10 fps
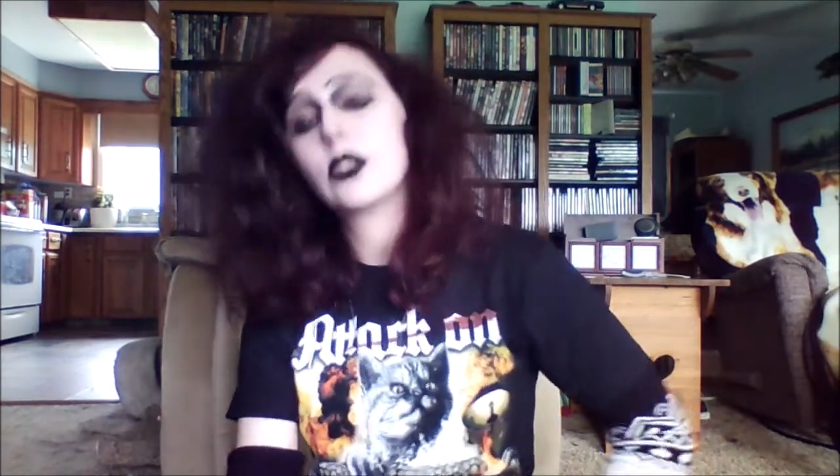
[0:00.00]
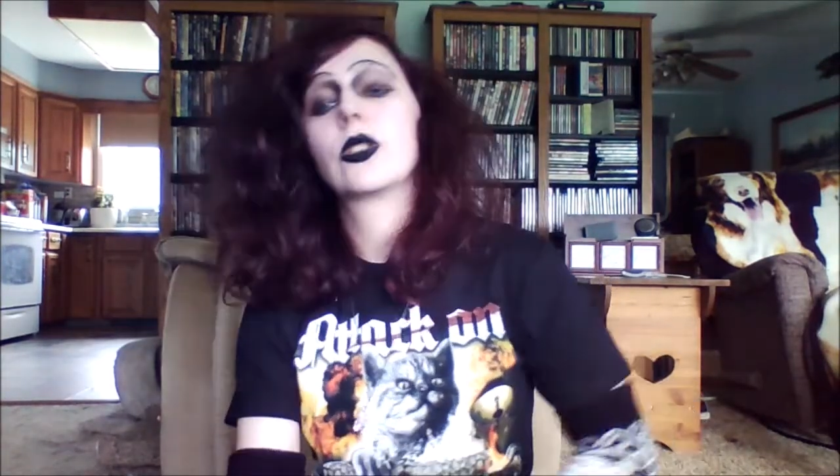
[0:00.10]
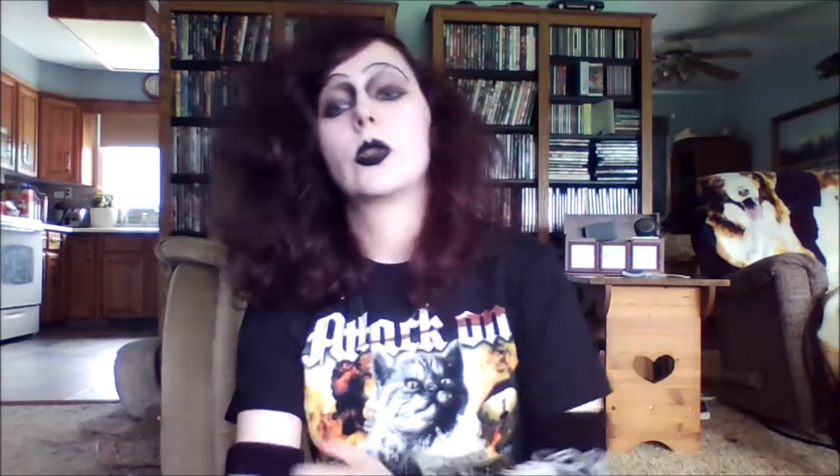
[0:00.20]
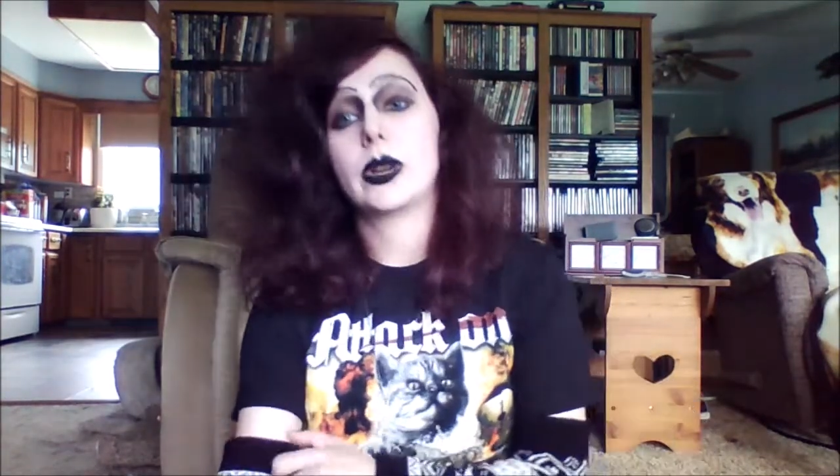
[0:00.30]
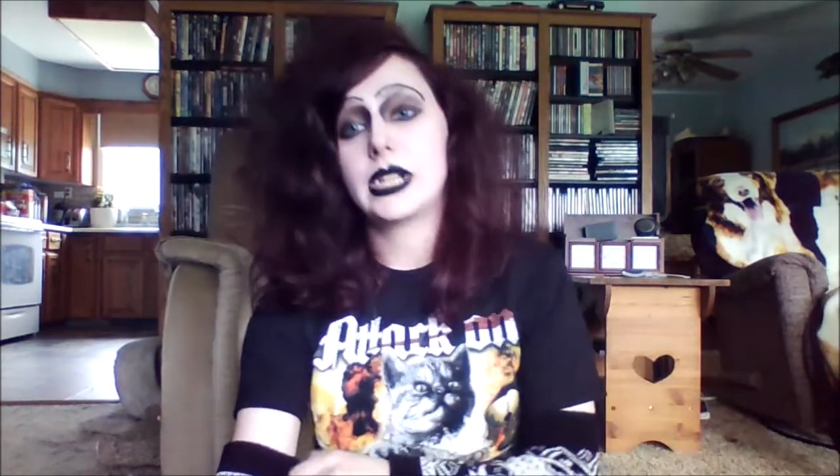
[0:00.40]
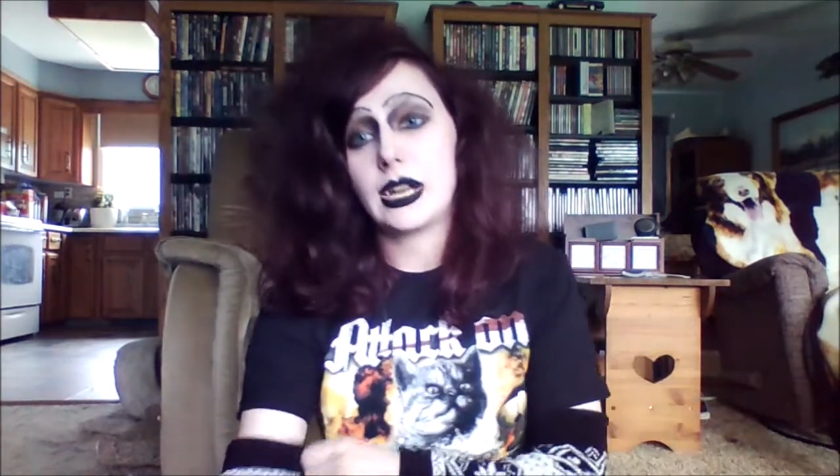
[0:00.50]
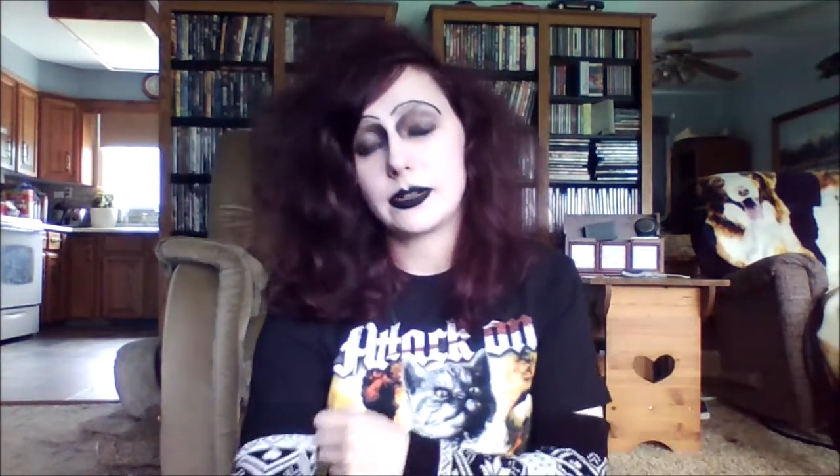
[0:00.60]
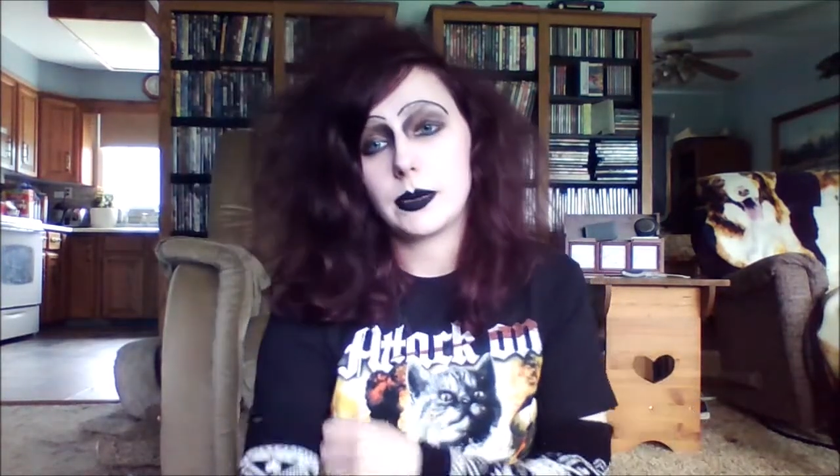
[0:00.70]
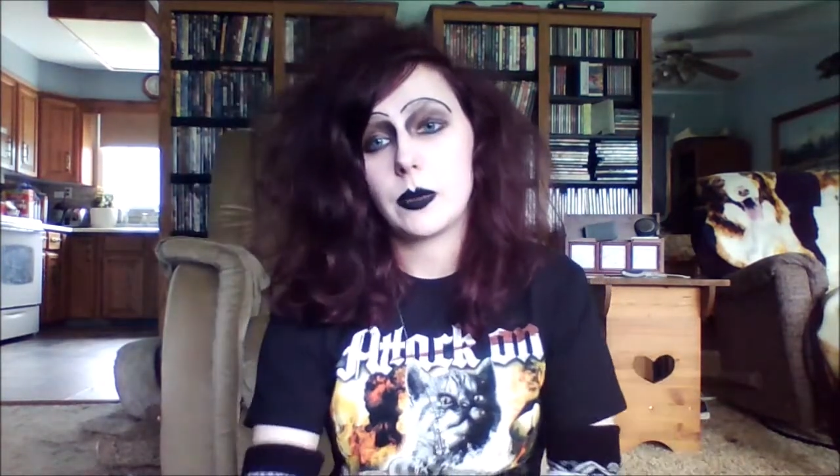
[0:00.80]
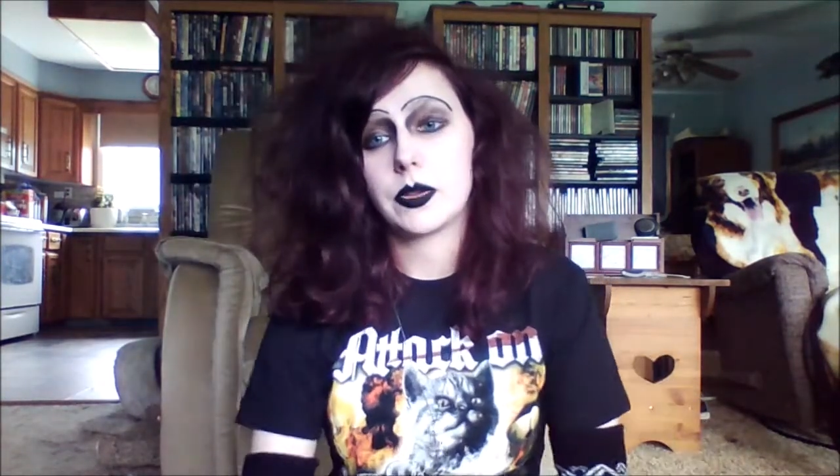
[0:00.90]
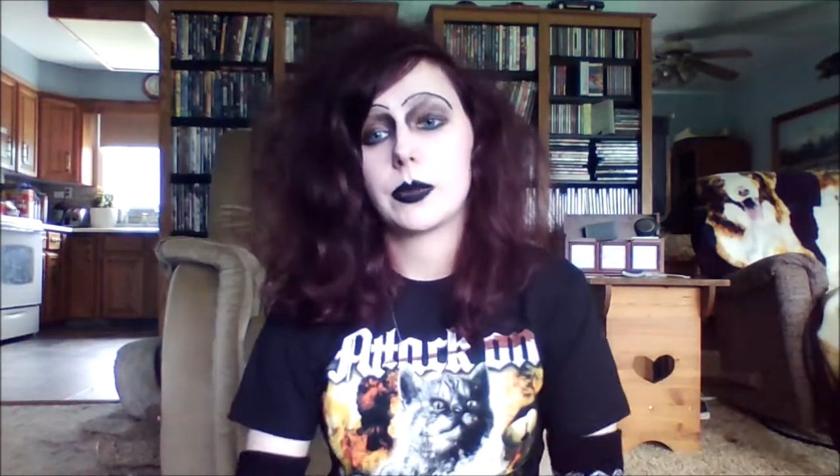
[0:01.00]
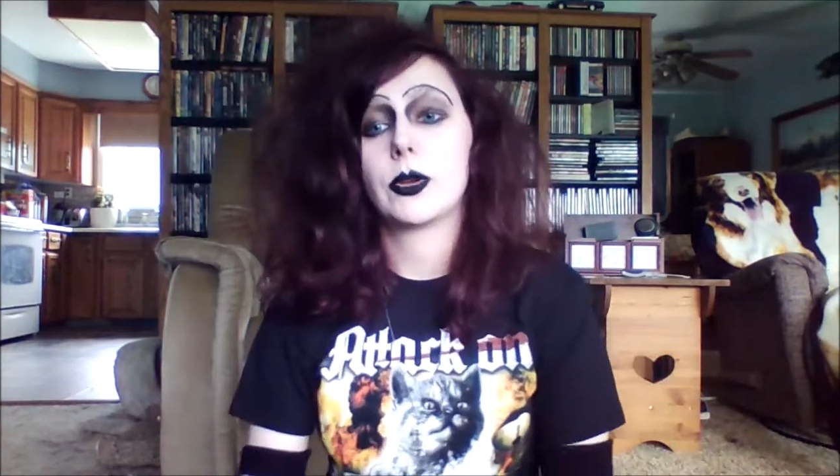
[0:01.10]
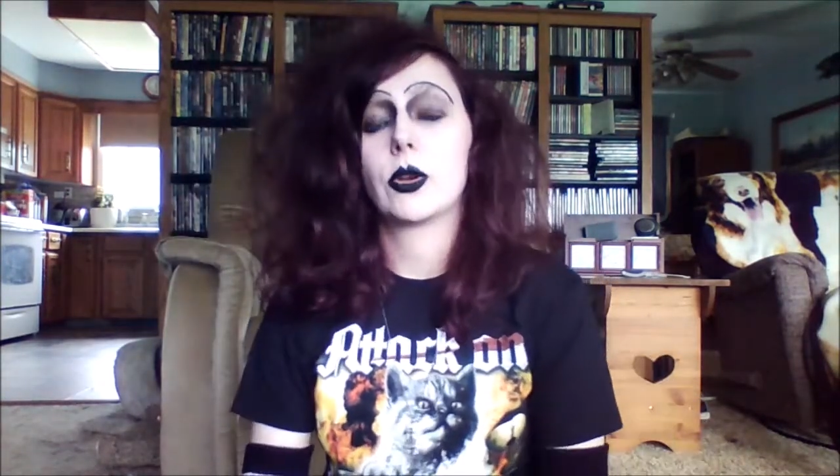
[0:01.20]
You're going to have to play with them.